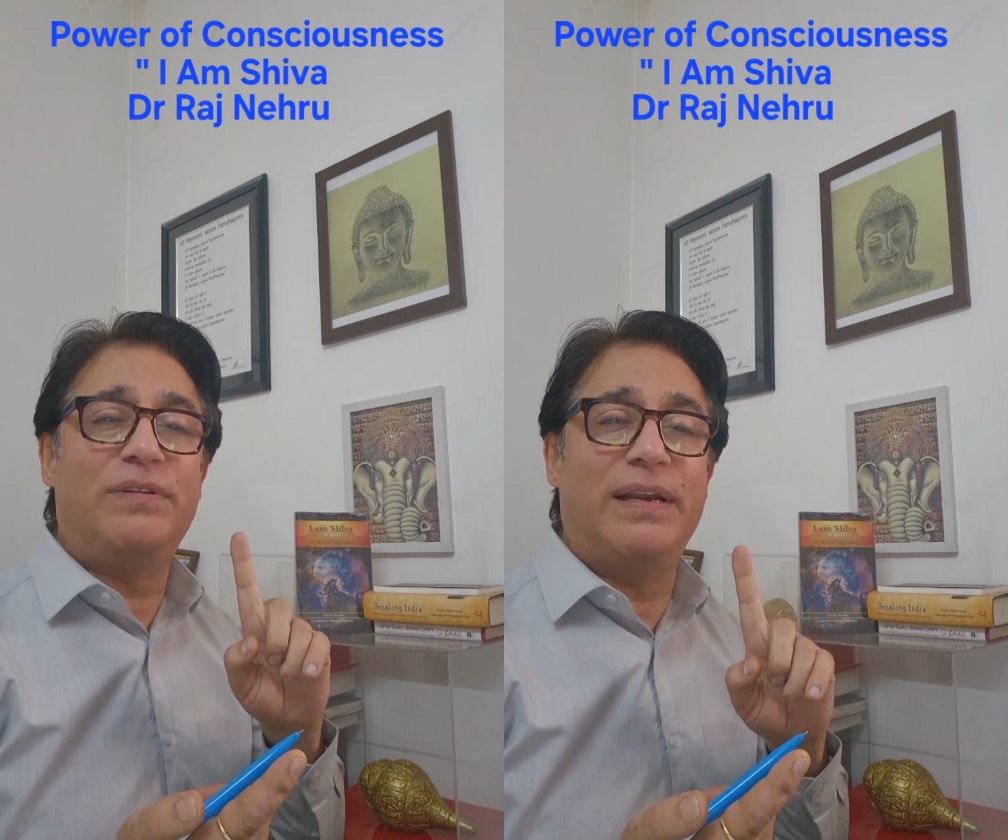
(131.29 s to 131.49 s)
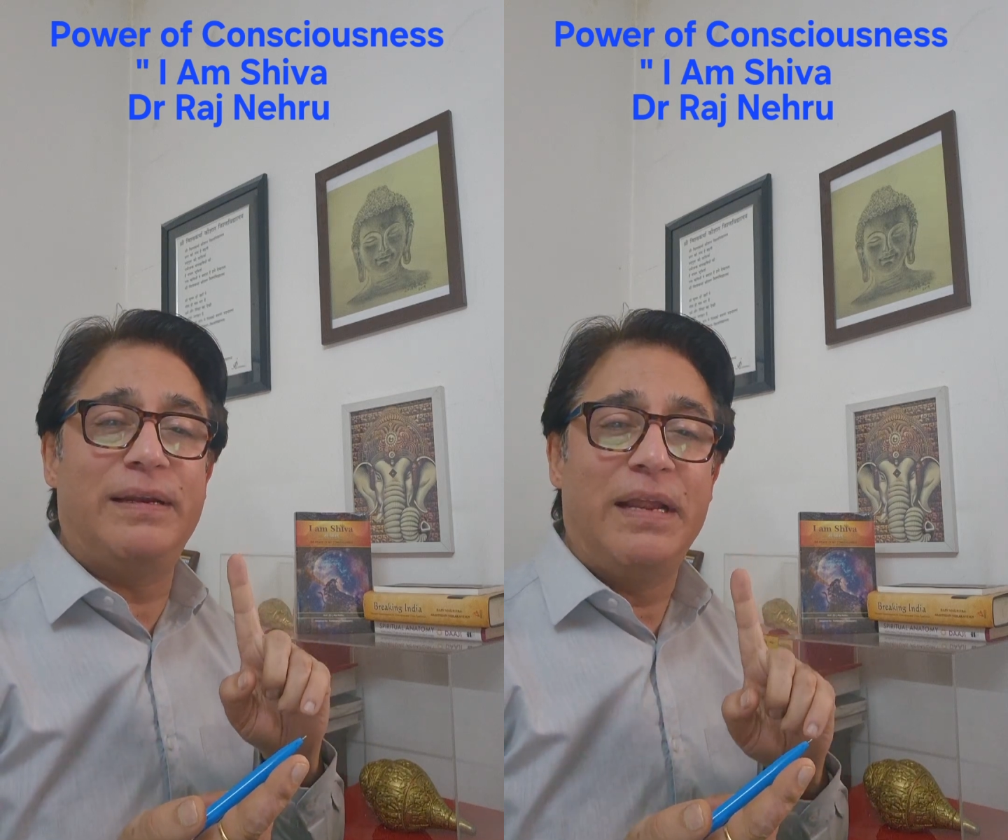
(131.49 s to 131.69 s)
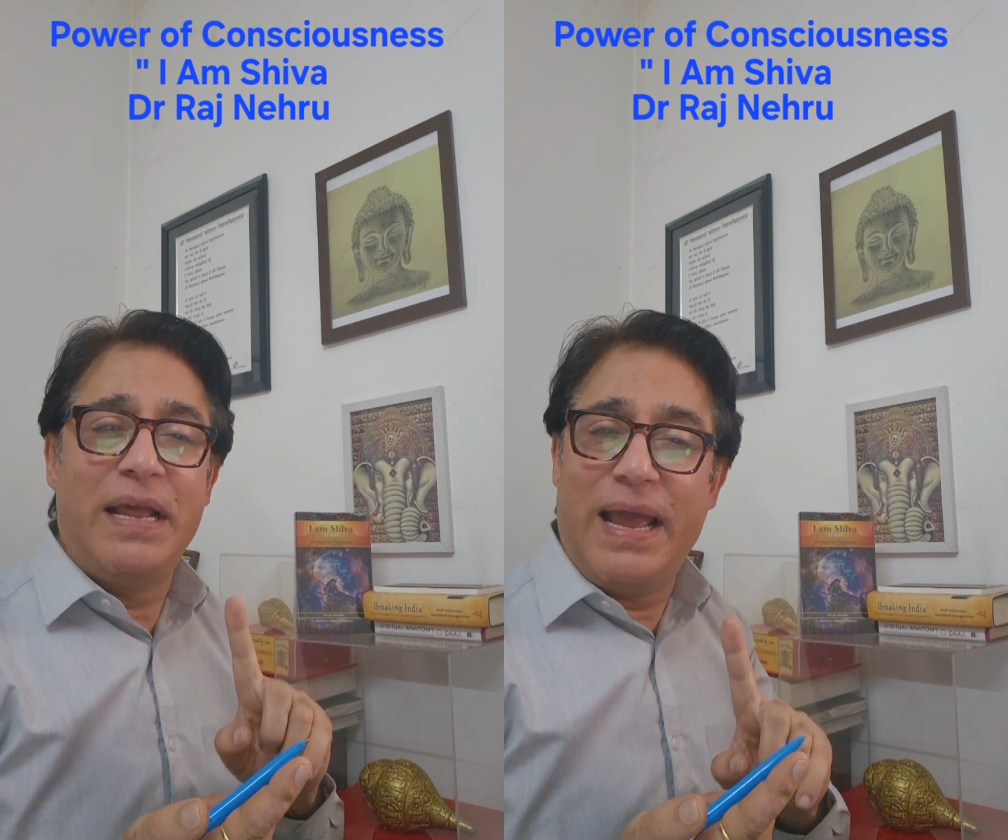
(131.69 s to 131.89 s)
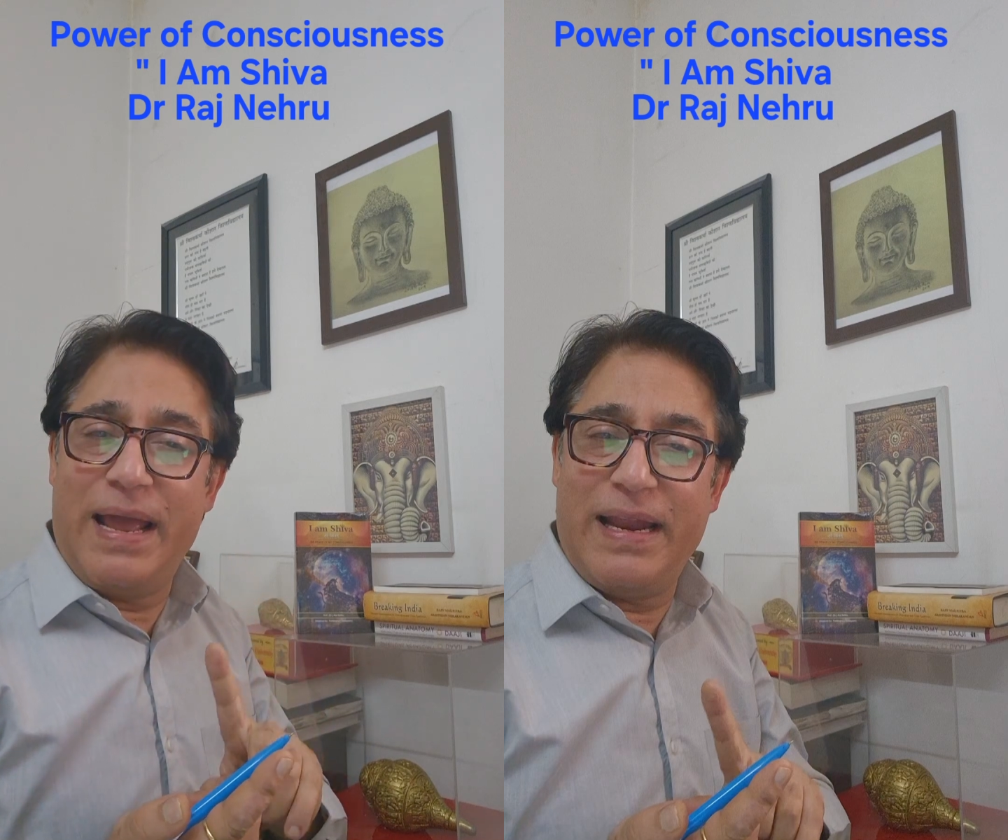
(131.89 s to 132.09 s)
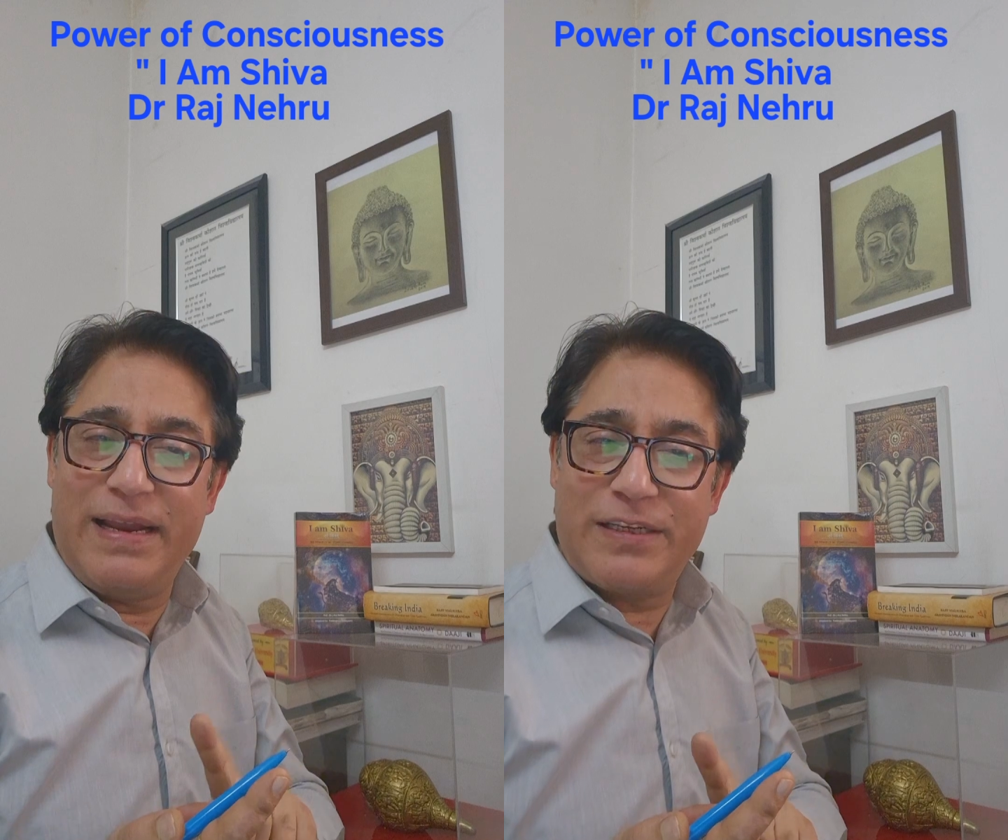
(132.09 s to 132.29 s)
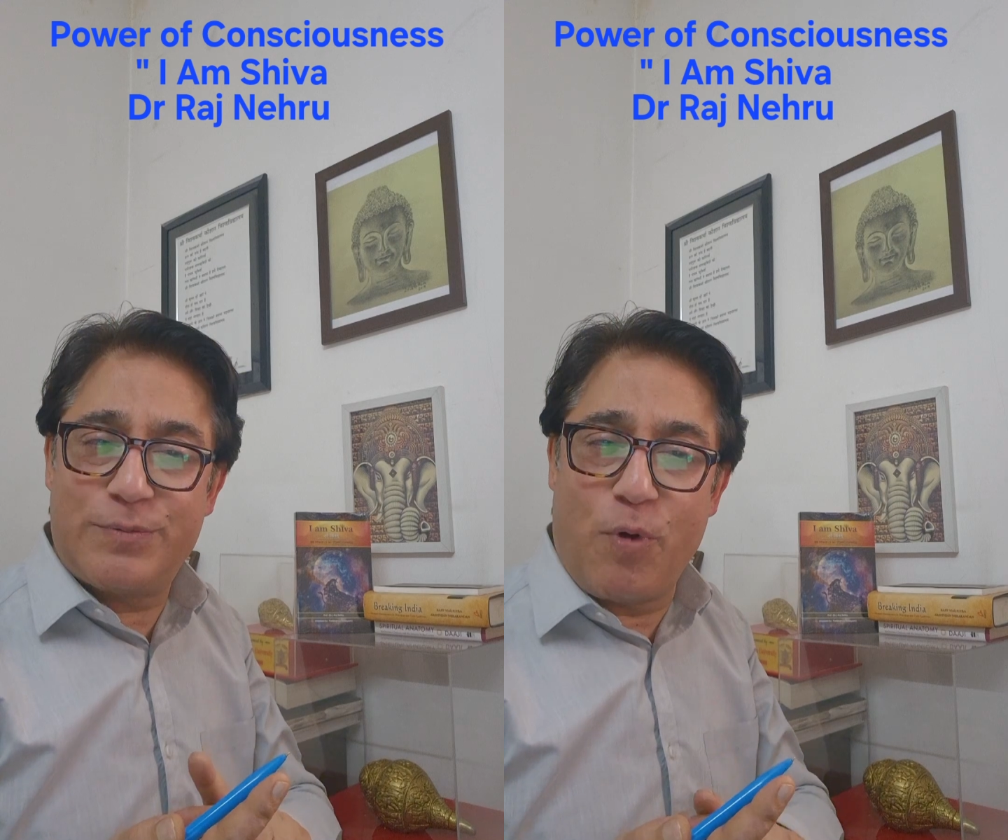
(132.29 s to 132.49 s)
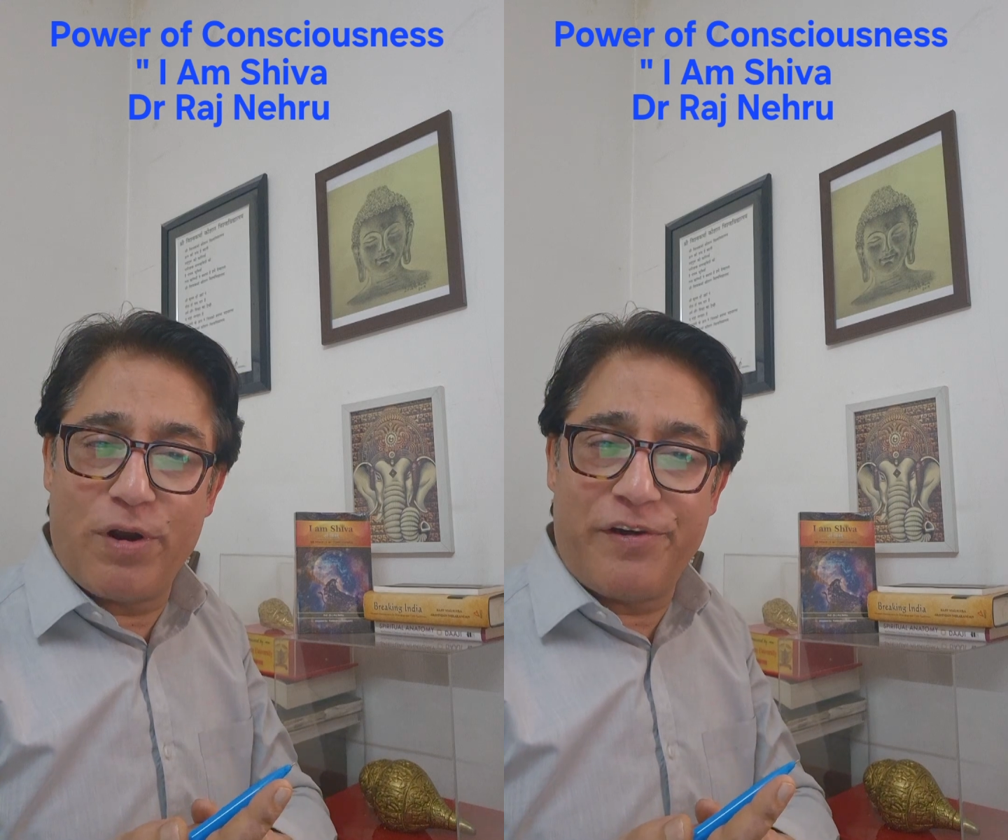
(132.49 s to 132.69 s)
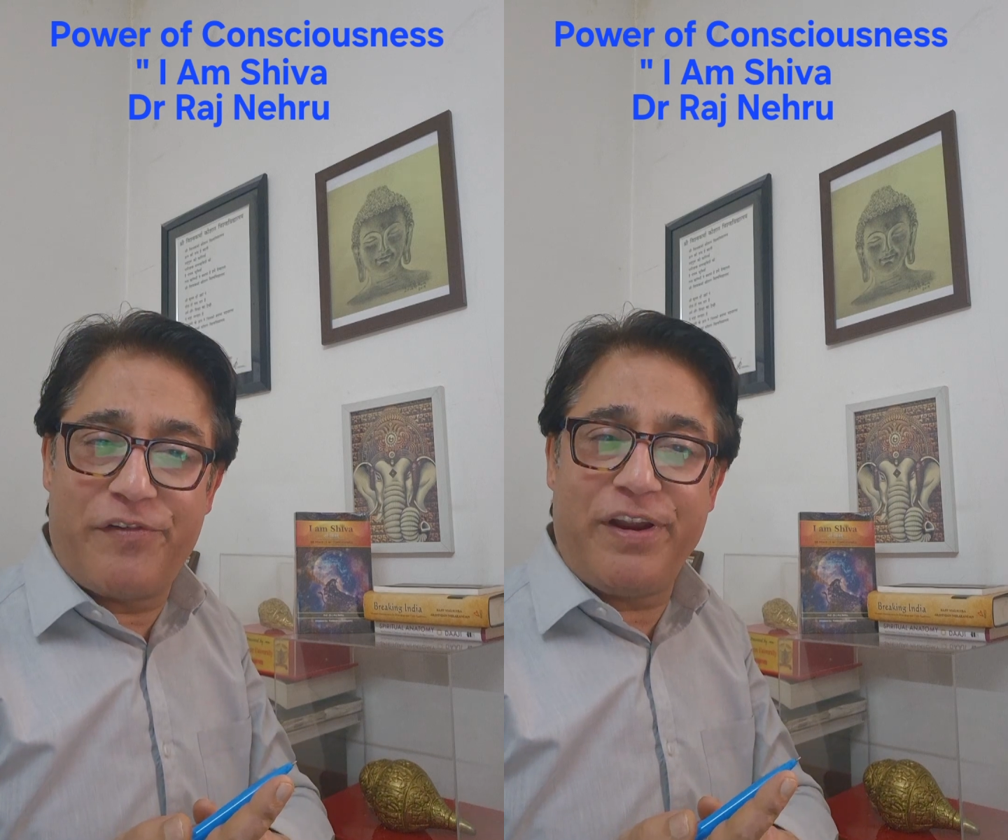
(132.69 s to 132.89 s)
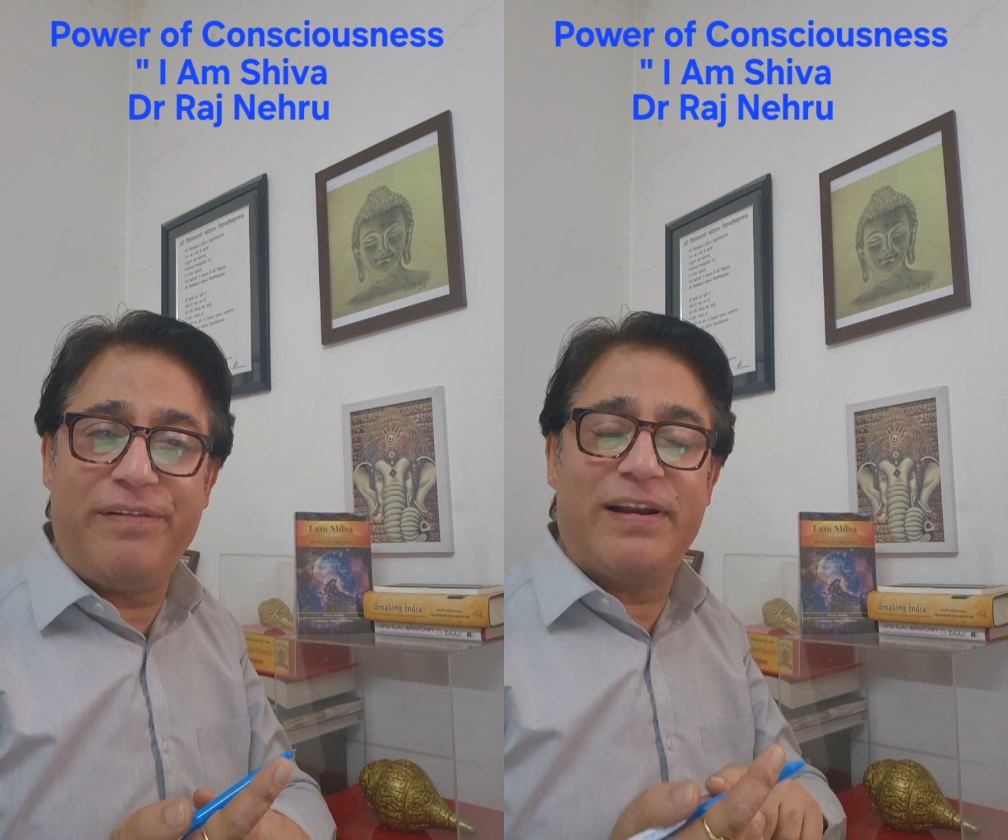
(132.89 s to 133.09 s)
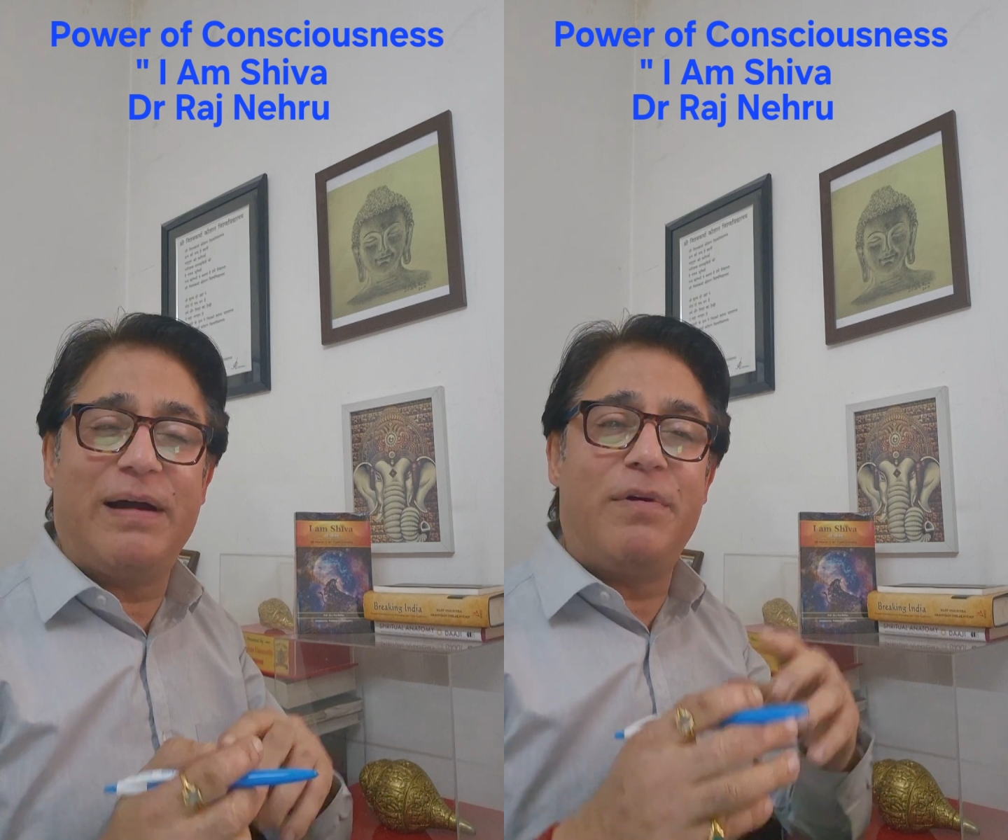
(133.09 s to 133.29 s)
Then a smaller tree
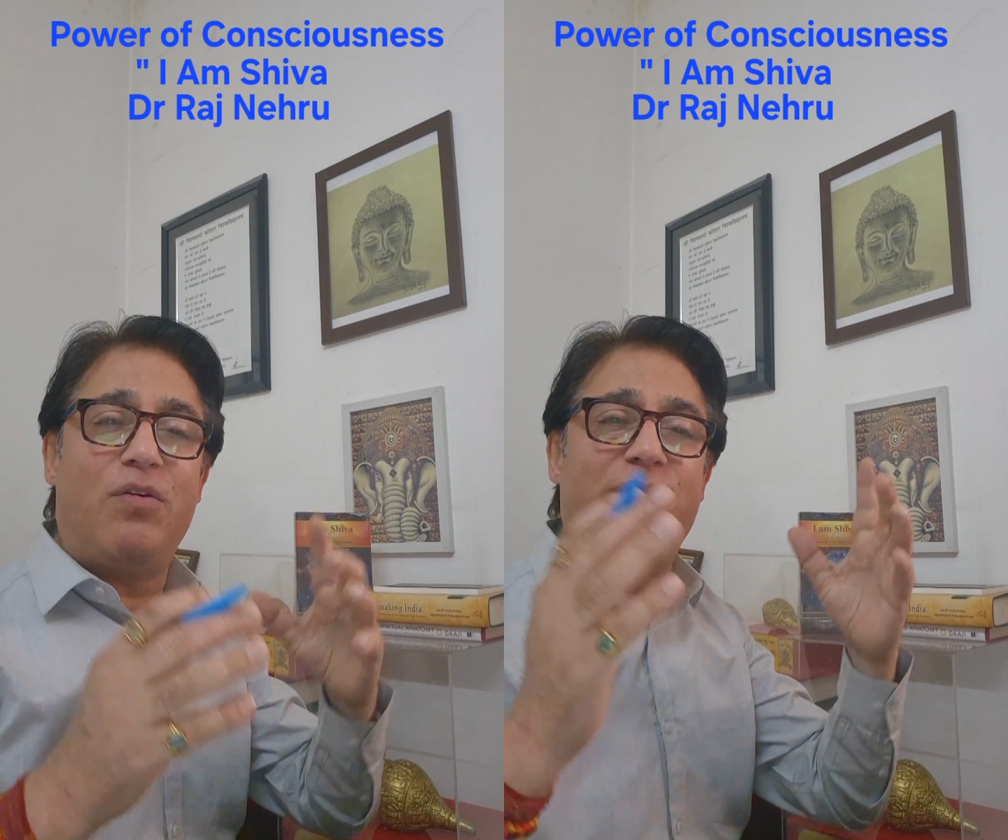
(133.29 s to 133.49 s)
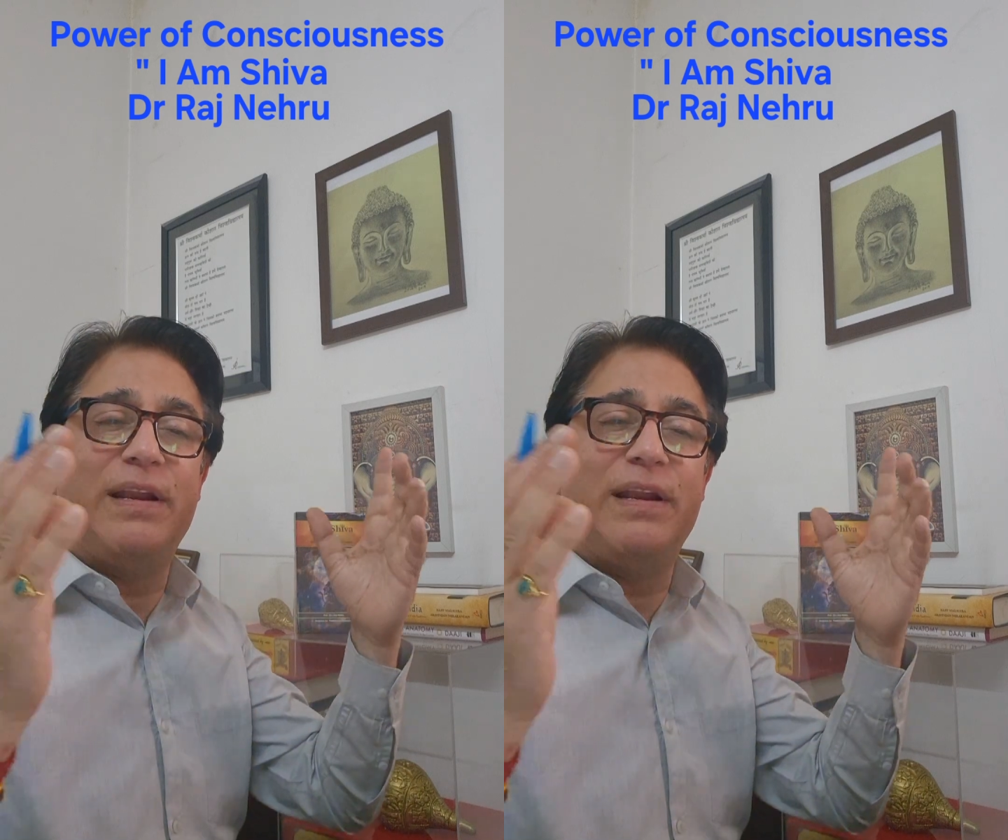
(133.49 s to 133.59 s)
will come out.